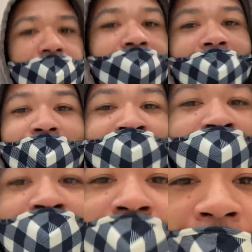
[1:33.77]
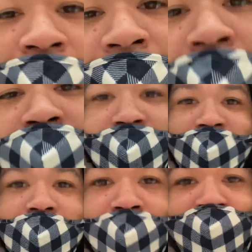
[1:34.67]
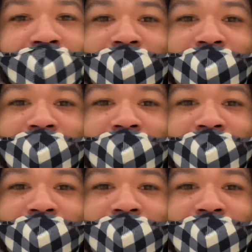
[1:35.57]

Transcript: Hamsters gotta like this shit, bro.